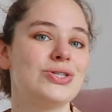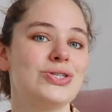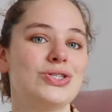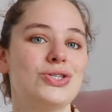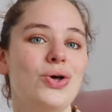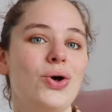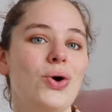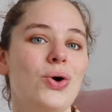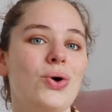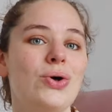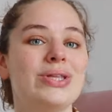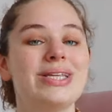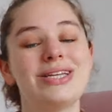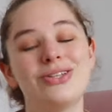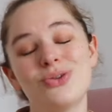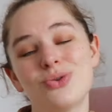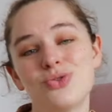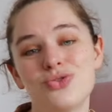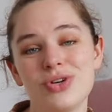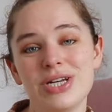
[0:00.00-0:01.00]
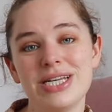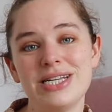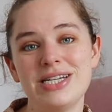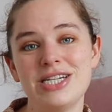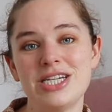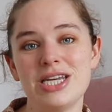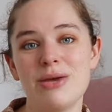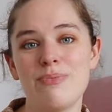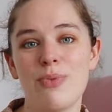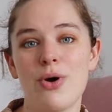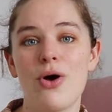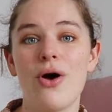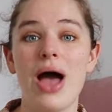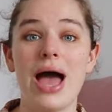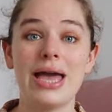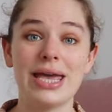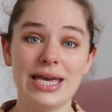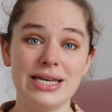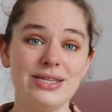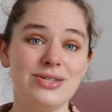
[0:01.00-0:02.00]
So they're not really cheaper.
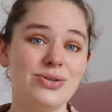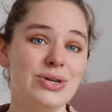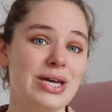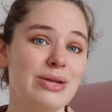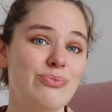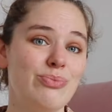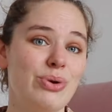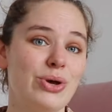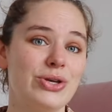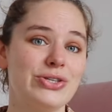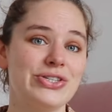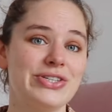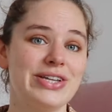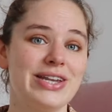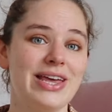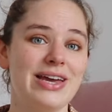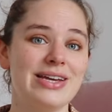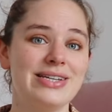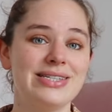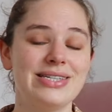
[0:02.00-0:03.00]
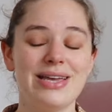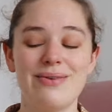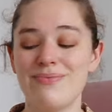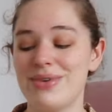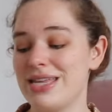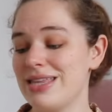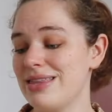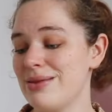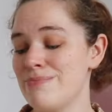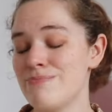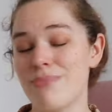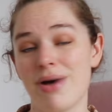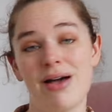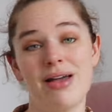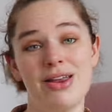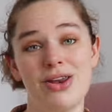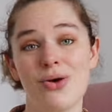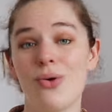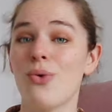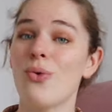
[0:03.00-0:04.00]
I guess you can personalize them, and
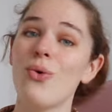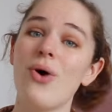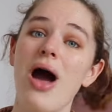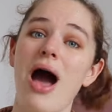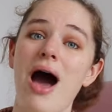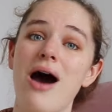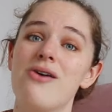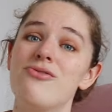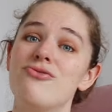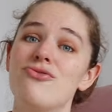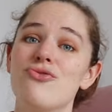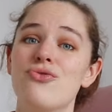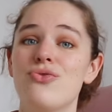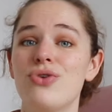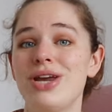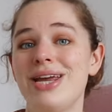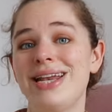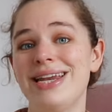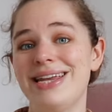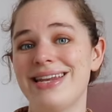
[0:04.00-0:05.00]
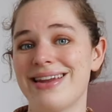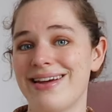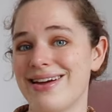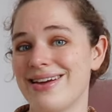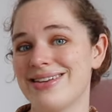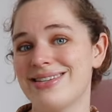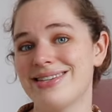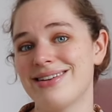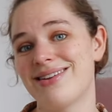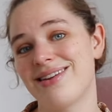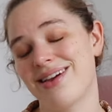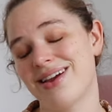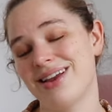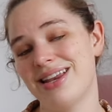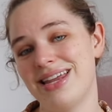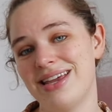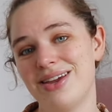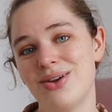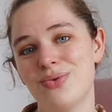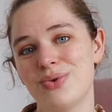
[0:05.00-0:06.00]
mine all have really nice
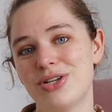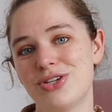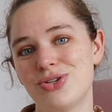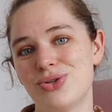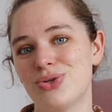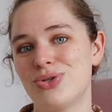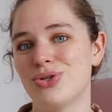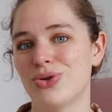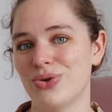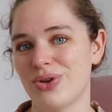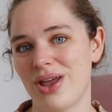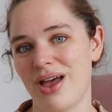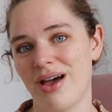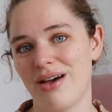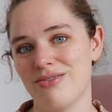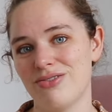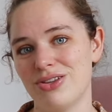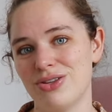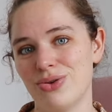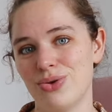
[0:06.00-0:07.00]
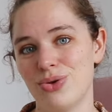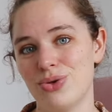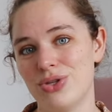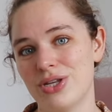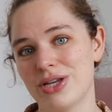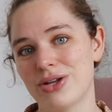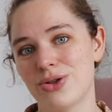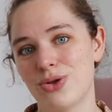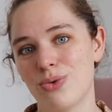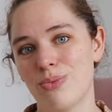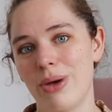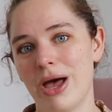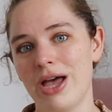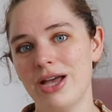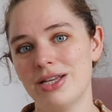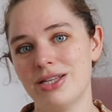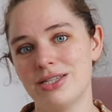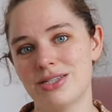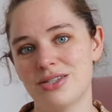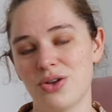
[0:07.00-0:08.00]
lining, which you don't have in the Uniqlo
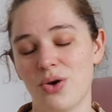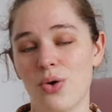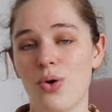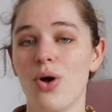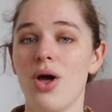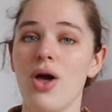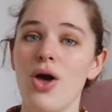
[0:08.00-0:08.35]
bags. So